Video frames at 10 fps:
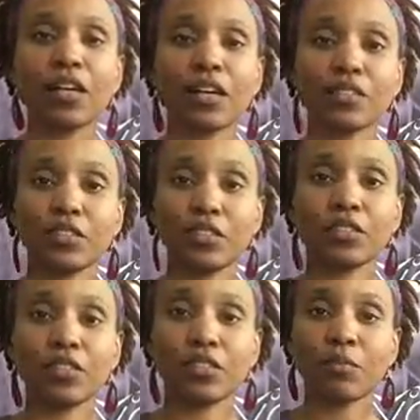under a
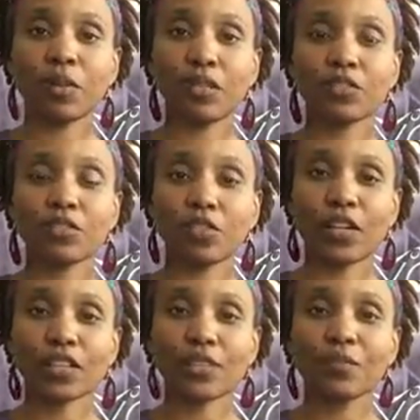certain amount of
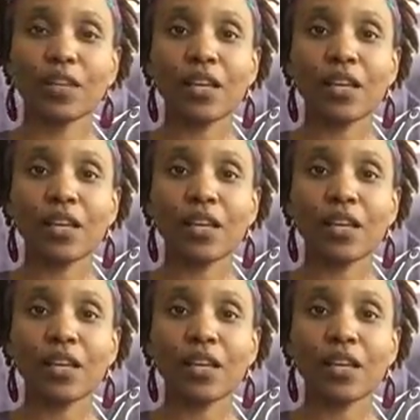stress.